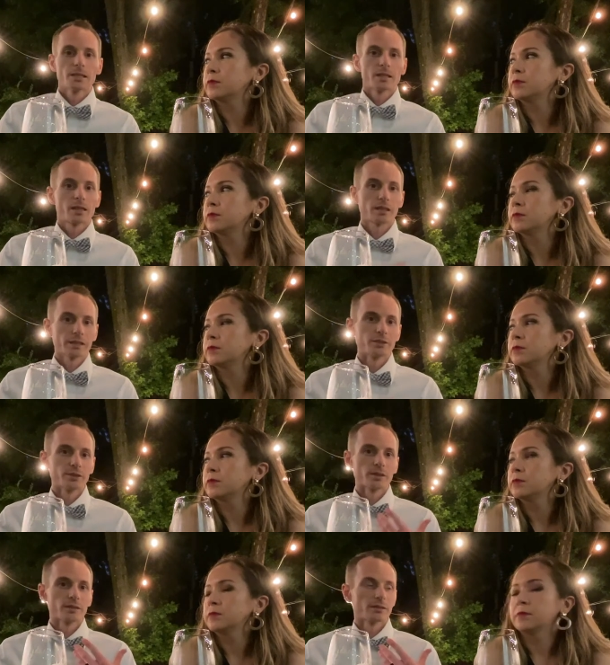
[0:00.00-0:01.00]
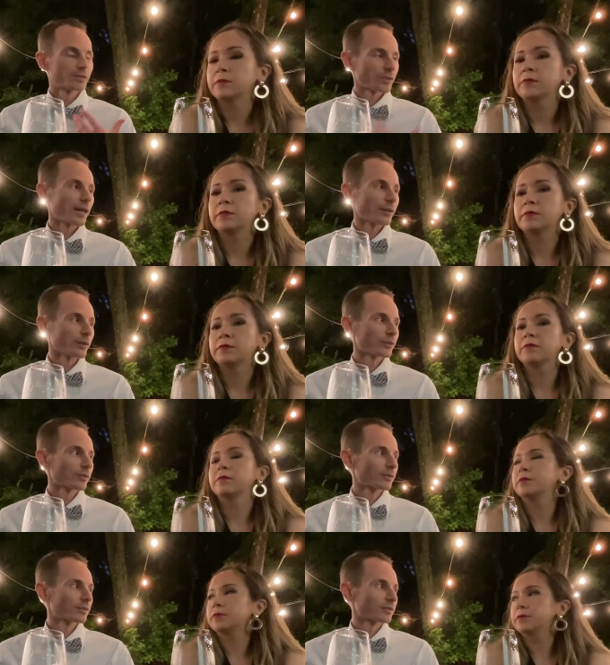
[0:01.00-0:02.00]
Speaker 1: cleaner styles,
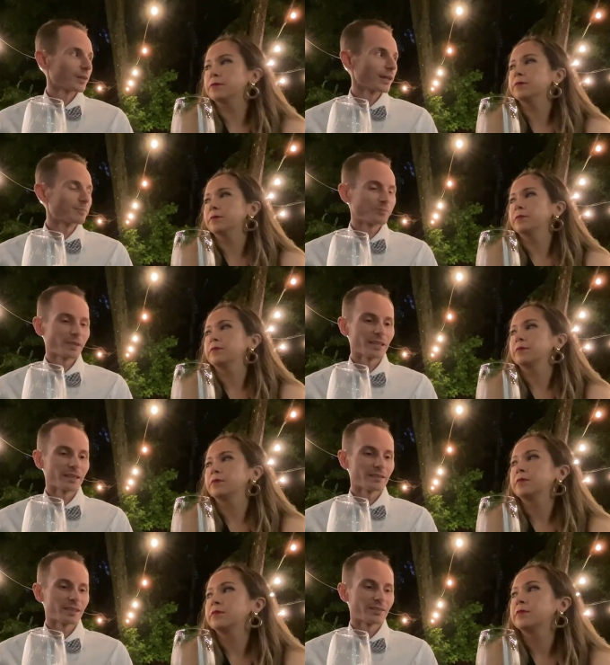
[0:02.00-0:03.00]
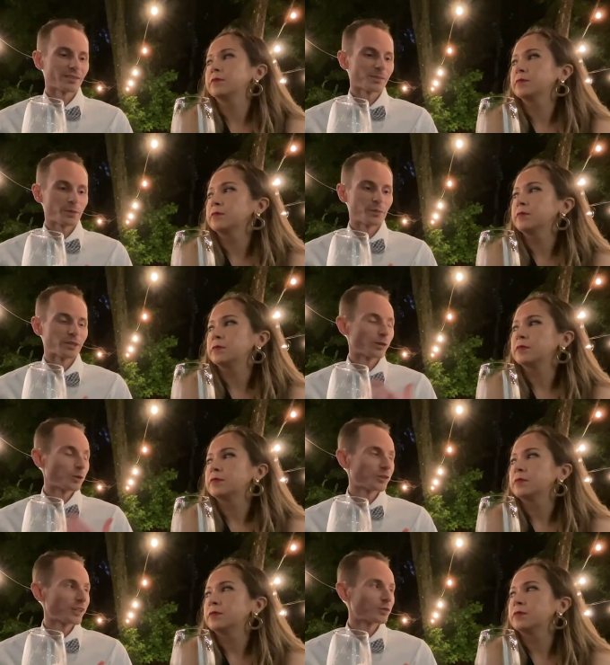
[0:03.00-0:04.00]
mm-hmm. right? Like that's not something we
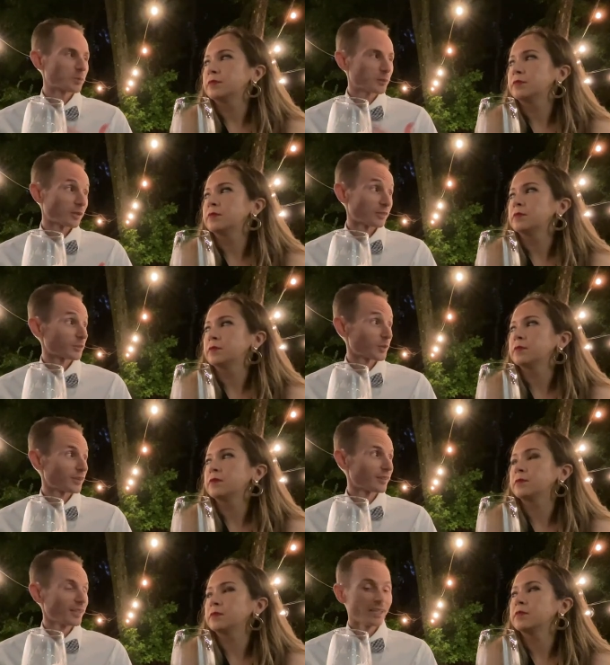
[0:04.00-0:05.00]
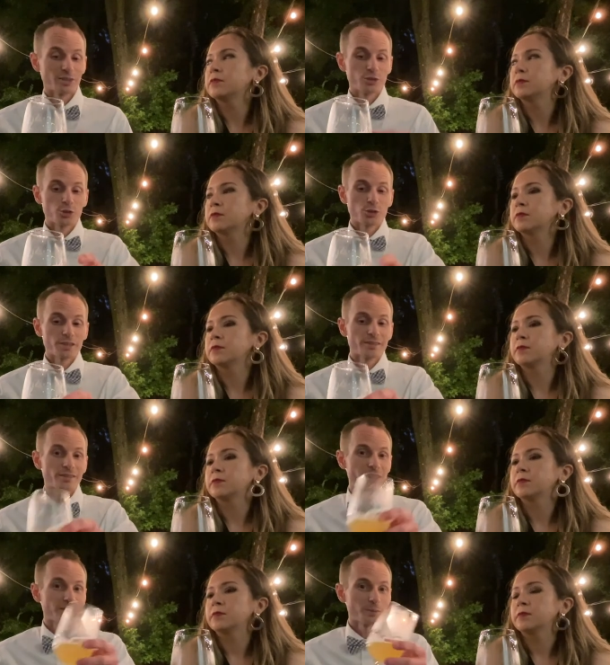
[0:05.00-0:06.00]
associate Triple Crossing with. It's usually these
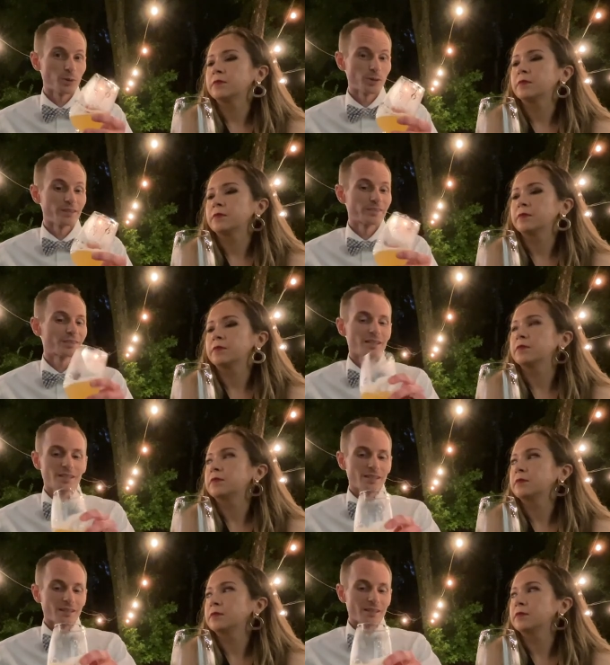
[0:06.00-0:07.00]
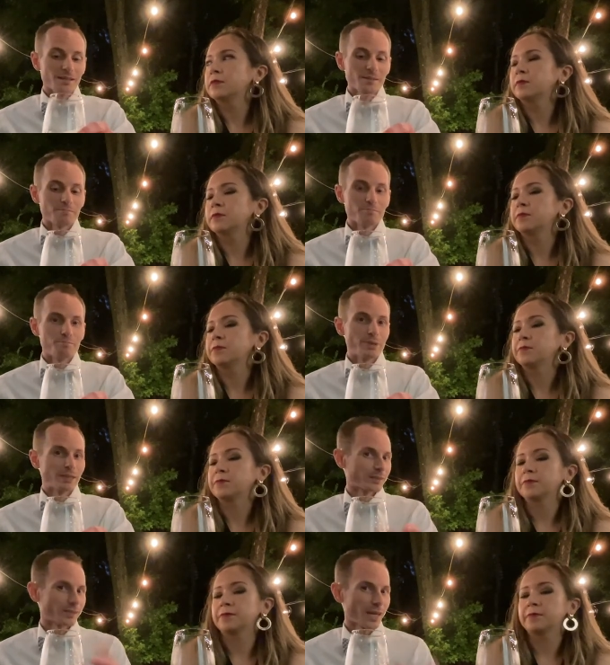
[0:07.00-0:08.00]
hazy boys um,
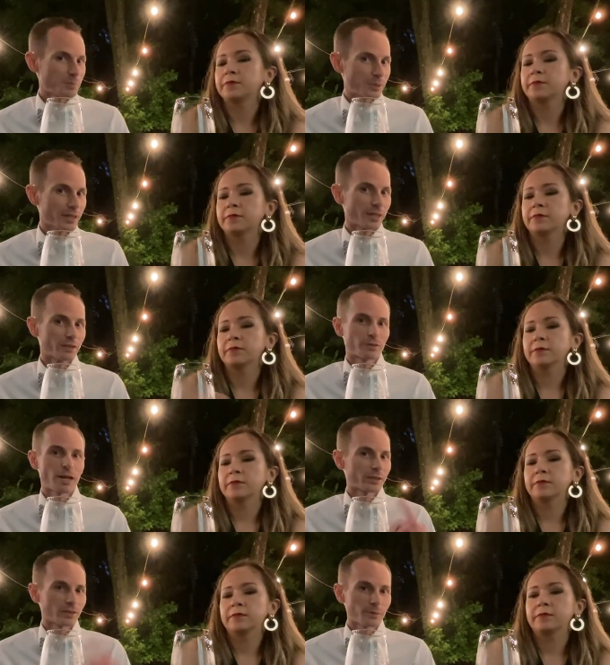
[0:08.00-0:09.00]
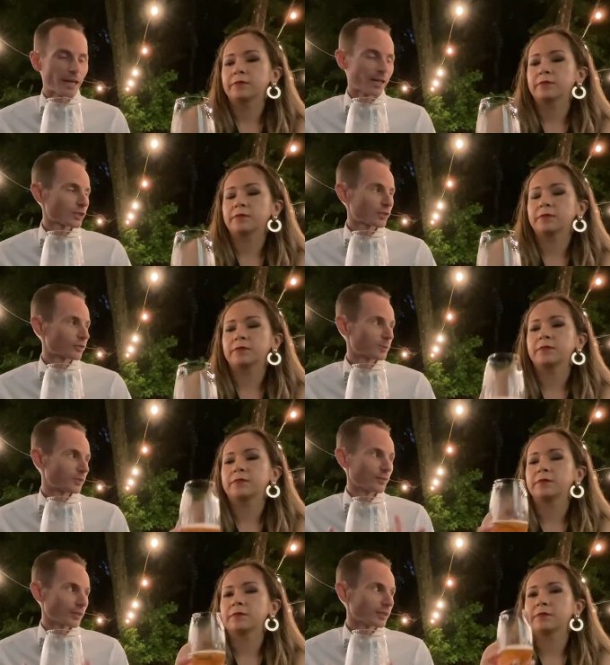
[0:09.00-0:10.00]
bigger IPAs. Falcon Smash
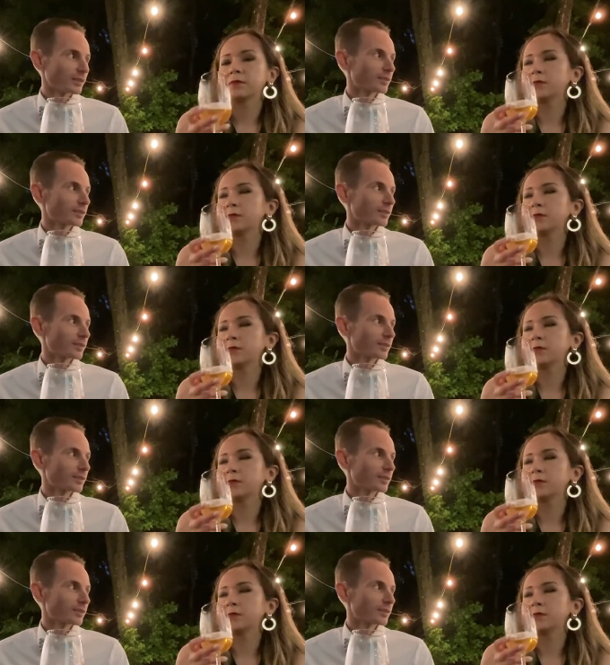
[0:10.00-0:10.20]
specifically